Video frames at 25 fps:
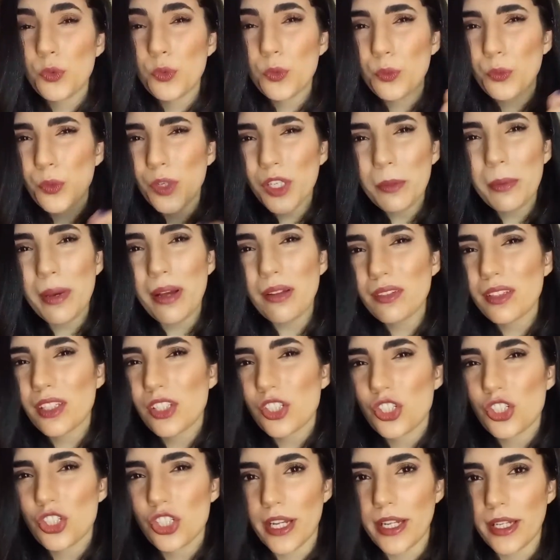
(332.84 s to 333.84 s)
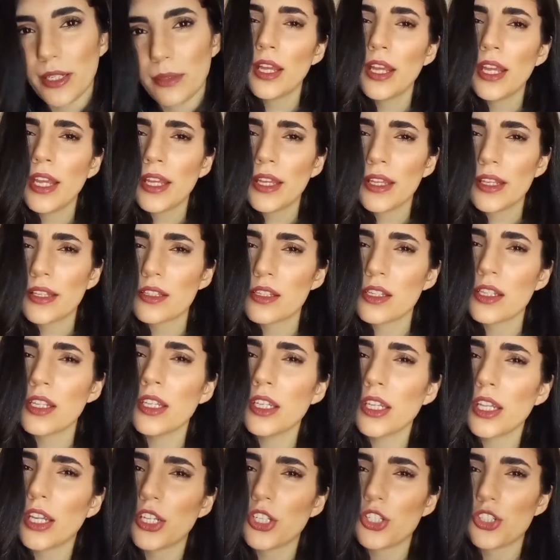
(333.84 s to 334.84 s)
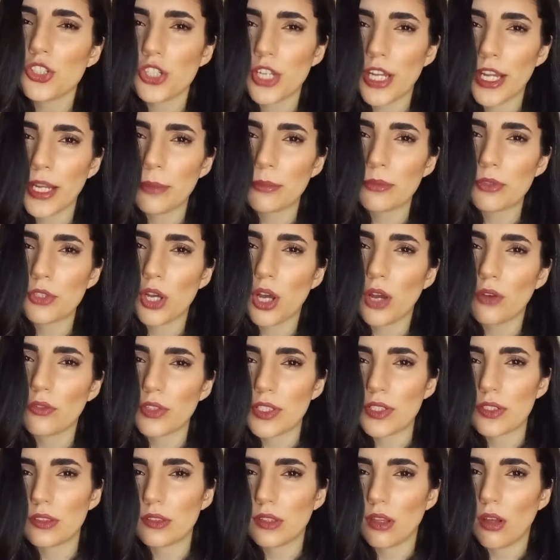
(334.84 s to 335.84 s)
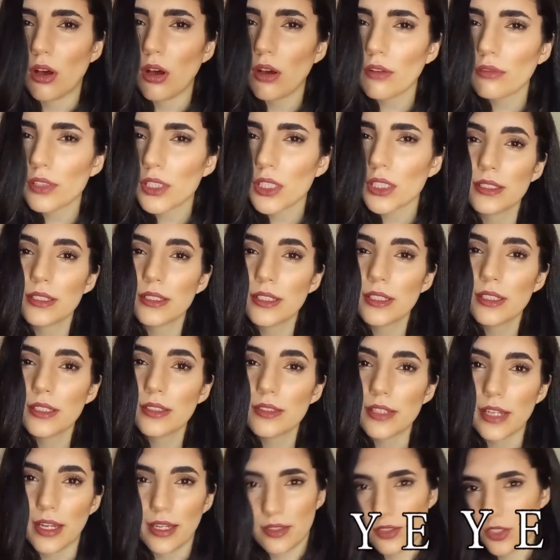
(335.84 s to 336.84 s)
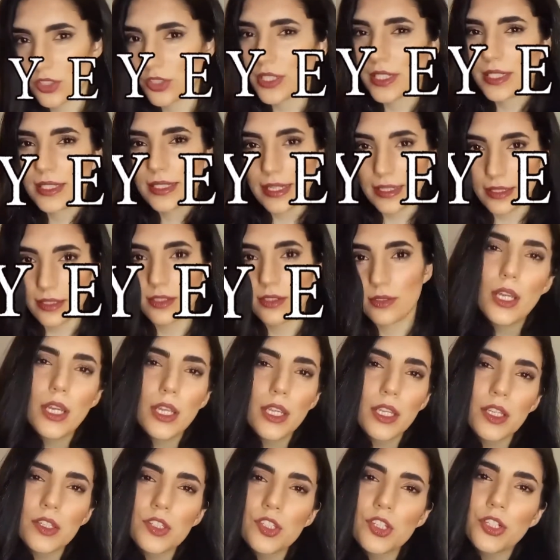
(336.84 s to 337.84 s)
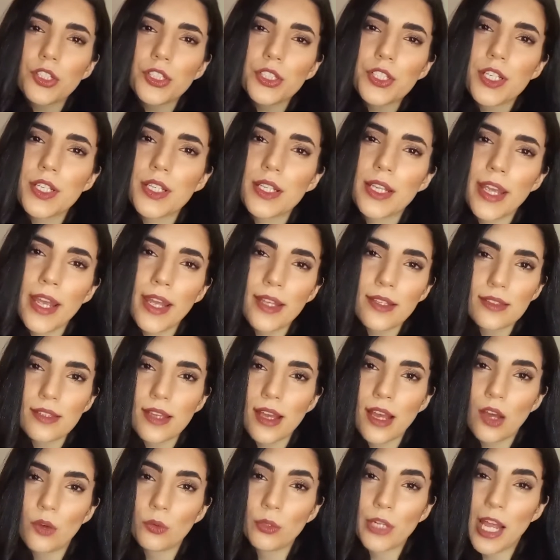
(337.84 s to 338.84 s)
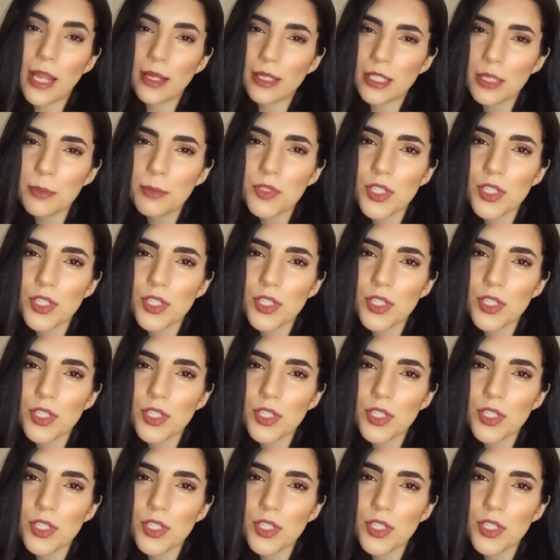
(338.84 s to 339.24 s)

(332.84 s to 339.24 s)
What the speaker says: what about the shame? Is he ashamed of his love? The answer is yes. He turns his head down and keeps it